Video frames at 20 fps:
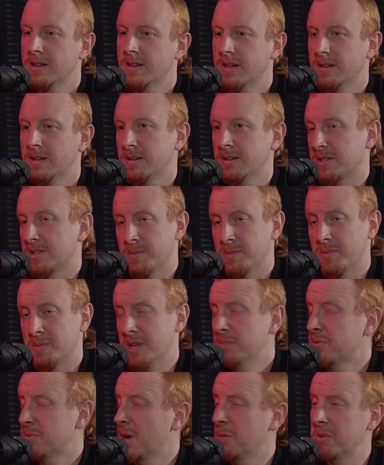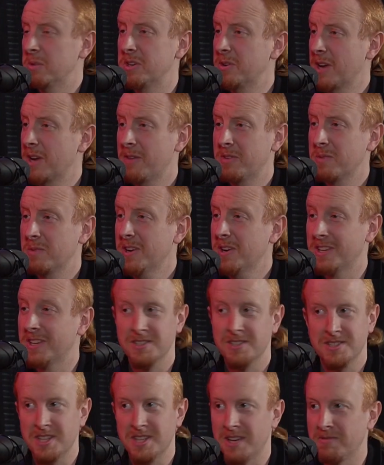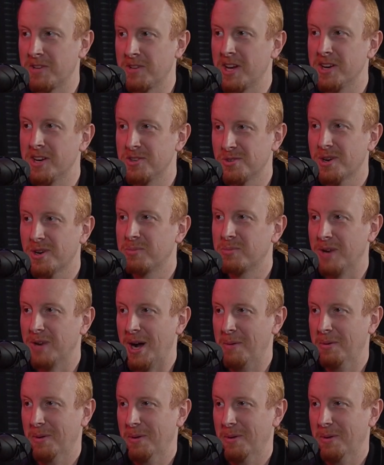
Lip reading: Except they probably don't have any money because they've got a drug problem.